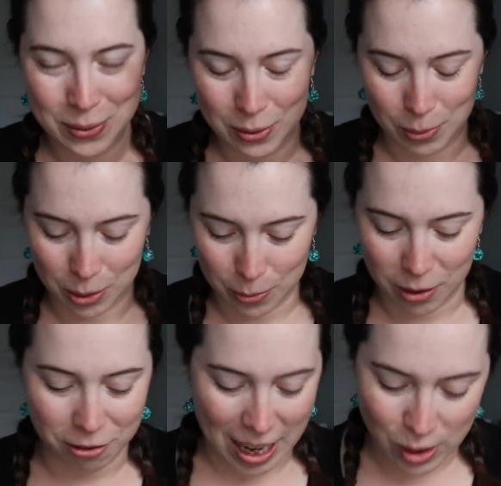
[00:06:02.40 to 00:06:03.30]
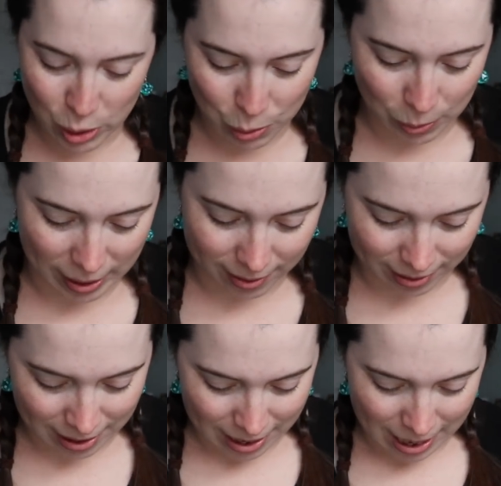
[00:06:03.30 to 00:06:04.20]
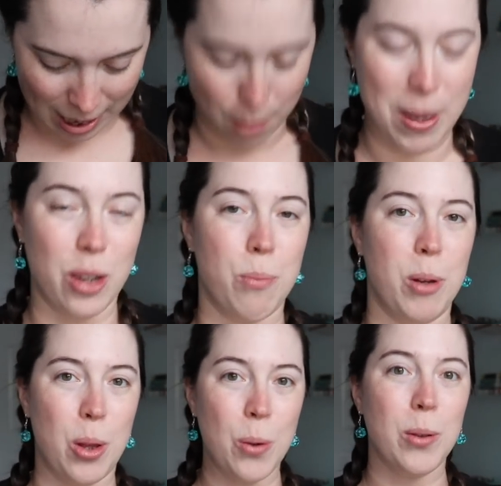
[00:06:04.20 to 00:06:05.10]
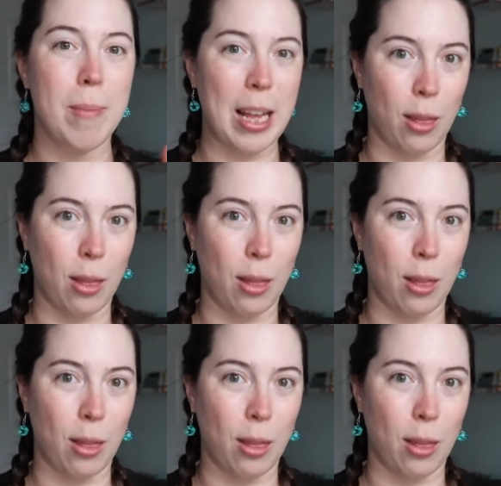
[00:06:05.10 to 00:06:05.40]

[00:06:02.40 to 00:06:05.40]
we'll, we'll fine tune this in a bit. But those are my